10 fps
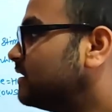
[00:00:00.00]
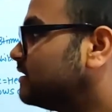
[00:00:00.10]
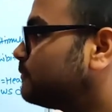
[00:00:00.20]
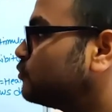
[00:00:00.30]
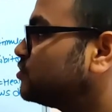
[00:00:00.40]

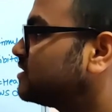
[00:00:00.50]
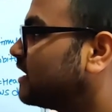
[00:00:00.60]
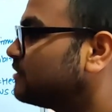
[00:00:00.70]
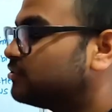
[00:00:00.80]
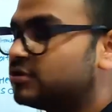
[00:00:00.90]
the
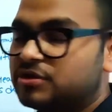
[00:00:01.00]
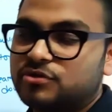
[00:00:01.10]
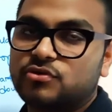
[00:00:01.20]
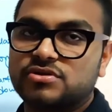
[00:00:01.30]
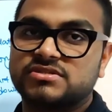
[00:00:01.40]
postganglionic
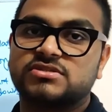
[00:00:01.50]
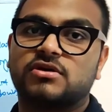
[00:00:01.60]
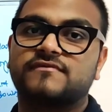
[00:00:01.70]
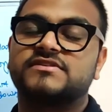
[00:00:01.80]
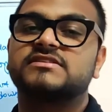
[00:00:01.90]
neurons
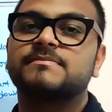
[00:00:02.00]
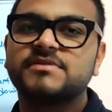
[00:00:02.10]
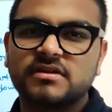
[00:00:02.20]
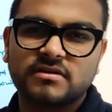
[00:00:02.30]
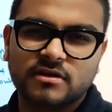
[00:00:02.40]
of the
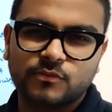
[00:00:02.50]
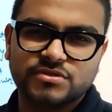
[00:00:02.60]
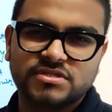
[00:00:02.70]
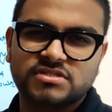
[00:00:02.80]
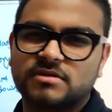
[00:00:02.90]
sympathetic
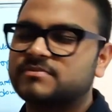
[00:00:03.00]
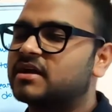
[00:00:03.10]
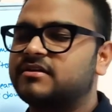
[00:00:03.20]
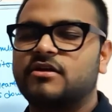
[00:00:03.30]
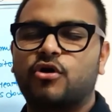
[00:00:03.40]
nervous system
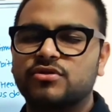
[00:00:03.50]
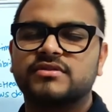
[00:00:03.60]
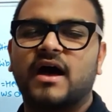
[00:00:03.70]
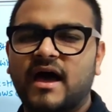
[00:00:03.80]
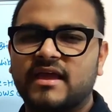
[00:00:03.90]
that are on
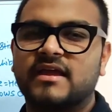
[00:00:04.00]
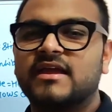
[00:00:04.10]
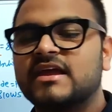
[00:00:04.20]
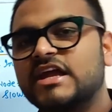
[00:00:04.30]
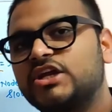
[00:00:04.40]
the eye,
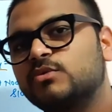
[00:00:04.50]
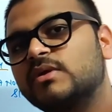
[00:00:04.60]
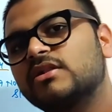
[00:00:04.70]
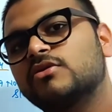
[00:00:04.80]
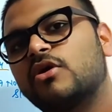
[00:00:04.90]
it
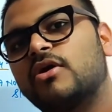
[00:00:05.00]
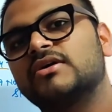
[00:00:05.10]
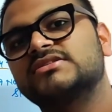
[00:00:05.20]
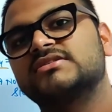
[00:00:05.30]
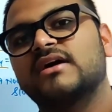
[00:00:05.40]
will
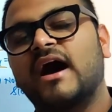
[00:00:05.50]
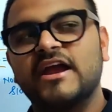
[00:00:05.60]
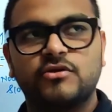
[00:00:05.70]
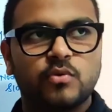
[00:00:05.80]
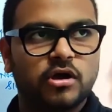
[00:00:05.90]
cause the eye to